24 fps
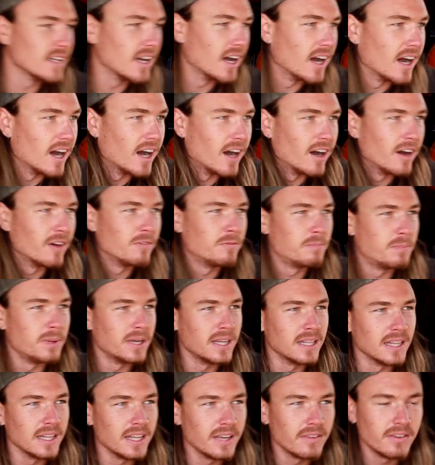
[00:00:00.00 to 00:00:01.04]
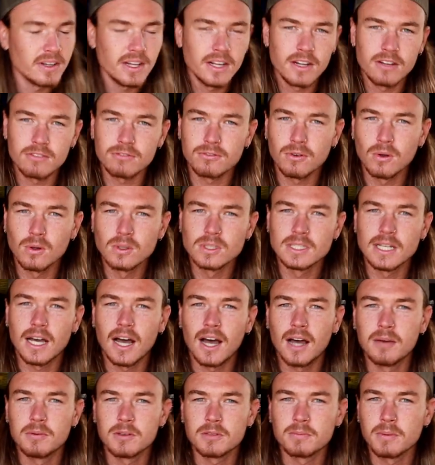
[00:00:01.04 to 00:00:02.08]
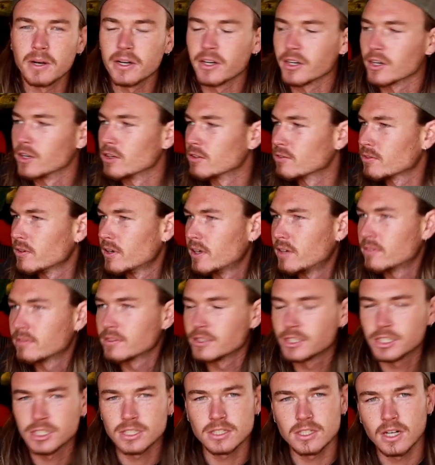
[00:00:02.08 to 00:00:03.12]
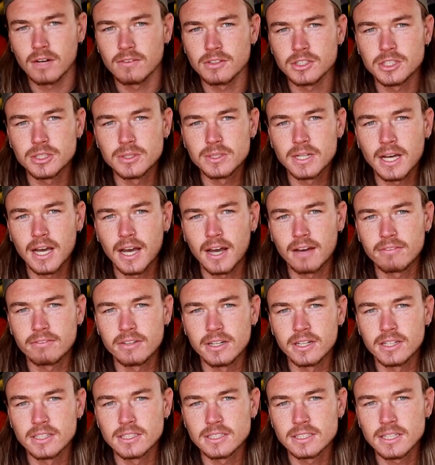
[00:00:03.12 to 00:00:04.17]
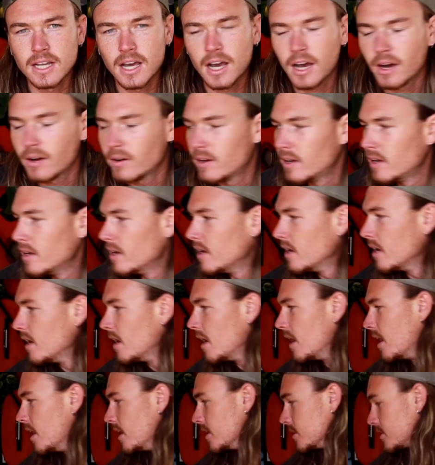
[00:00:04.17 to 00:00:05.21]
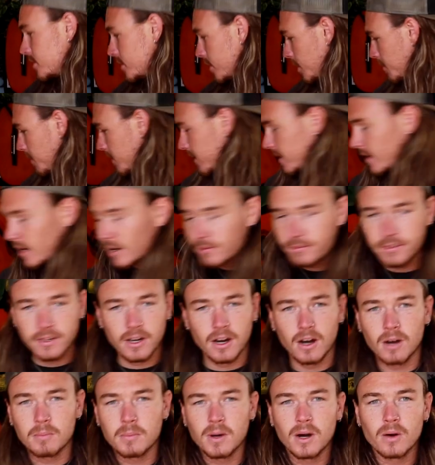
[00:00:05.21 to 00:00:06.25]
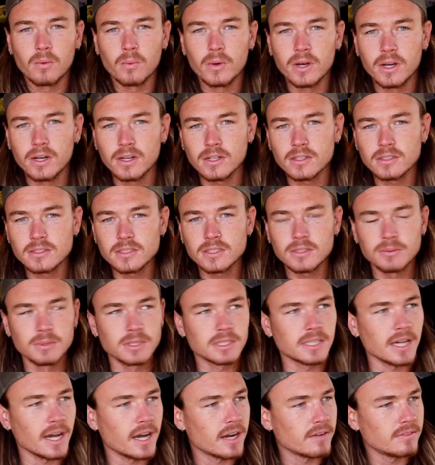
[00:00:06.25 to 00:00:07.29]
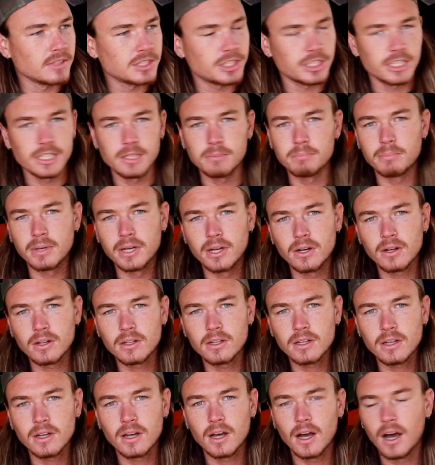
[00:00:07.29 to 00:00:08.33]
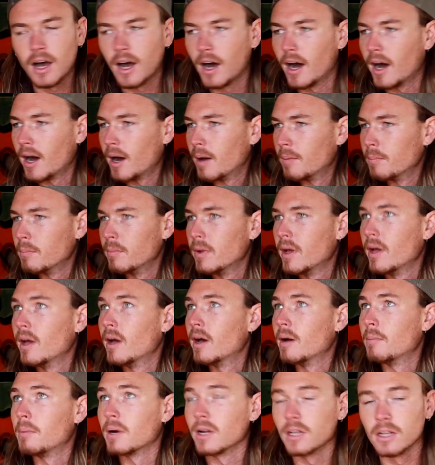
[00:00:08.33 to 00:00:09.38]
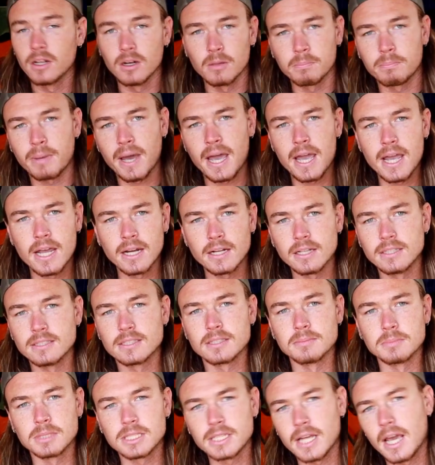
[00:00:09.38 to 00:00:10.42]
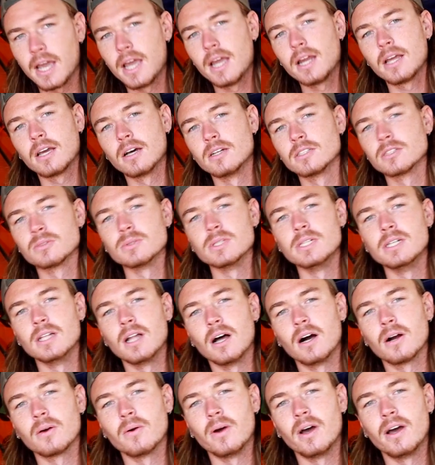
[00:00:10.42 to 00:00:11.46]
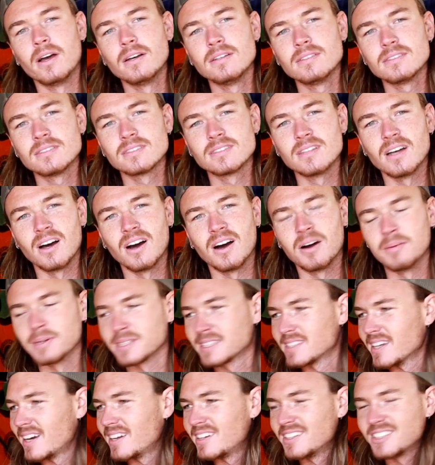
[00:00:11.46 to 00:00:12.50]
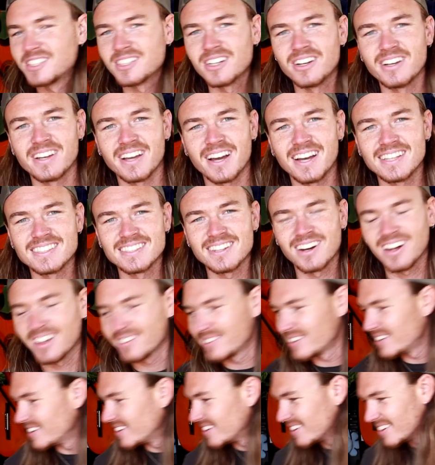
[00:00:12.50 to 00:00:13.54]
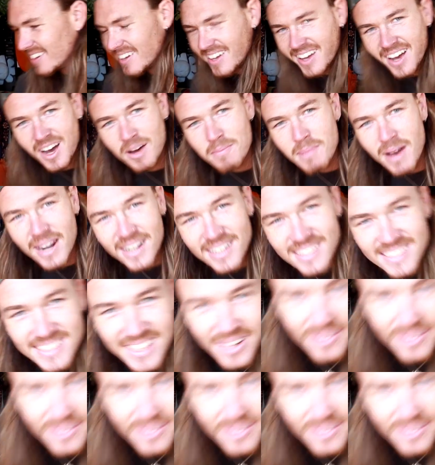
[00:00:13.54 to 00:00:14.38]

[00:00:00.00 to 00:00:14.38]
I've been living in it full time with my girlfriend for just over 2.5 years now. Super comfy home on wheels. It was kind of a cheap build, but a little paint and some stain goes a really long way. So I'm excited to show you guys all the amenities